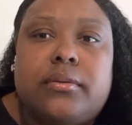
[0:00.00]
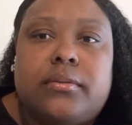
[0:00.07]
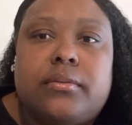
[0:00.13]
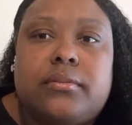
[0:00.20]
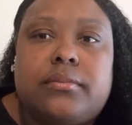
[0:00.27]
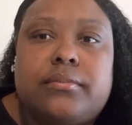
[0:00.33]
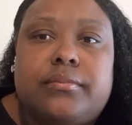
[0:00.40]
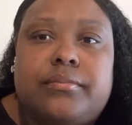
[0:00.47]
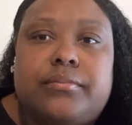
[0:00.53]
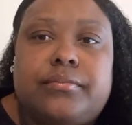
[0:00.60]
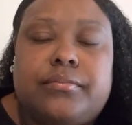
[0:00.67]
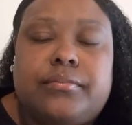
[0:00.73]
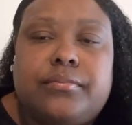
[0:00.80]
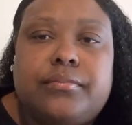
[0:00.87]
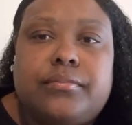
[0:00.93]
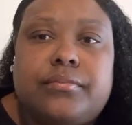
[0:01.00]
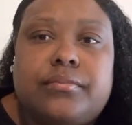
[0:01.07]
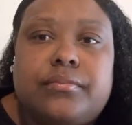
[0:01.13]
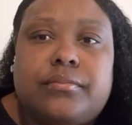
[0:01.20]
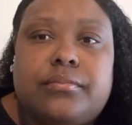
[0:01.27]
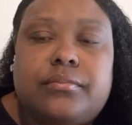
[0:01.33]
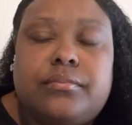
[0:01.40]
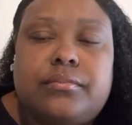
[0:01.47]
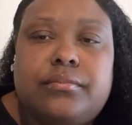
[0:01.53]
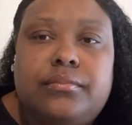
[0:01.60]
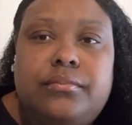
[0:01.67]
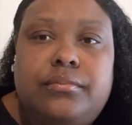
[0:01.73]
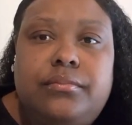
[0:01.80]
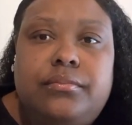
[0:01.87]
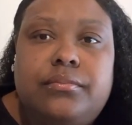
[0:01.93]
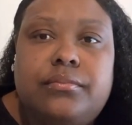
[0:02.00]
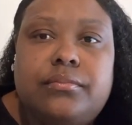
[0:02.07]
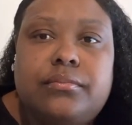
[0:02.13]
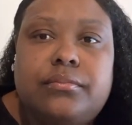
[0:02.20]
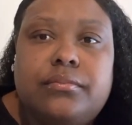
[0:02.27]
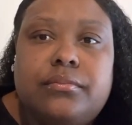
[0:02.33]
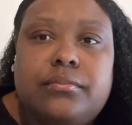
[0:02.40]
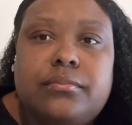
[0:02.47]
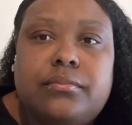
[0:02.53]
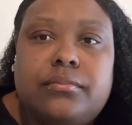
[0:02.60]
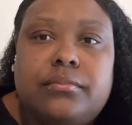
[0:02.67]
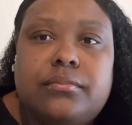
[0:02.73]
(silence)